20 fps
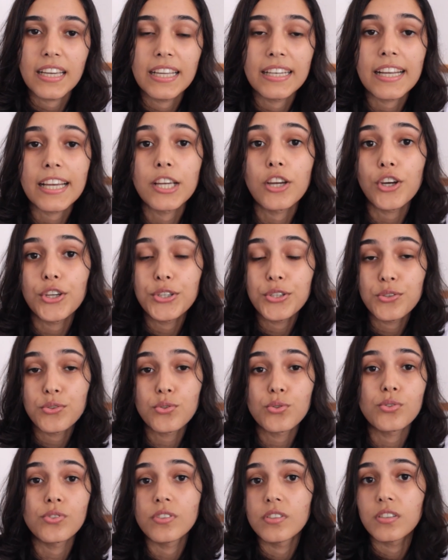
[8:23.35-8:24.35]
and I got
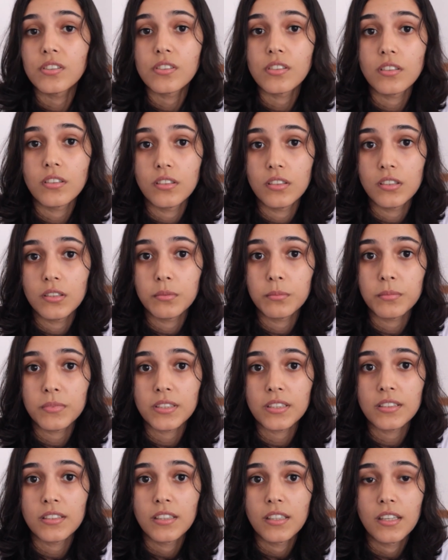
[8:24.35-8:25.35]
used to the
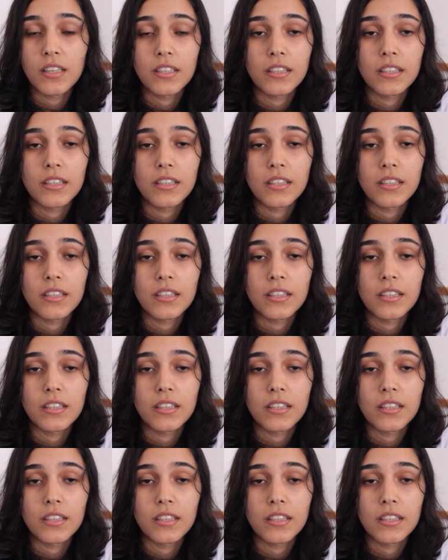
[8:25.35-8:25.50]
terms,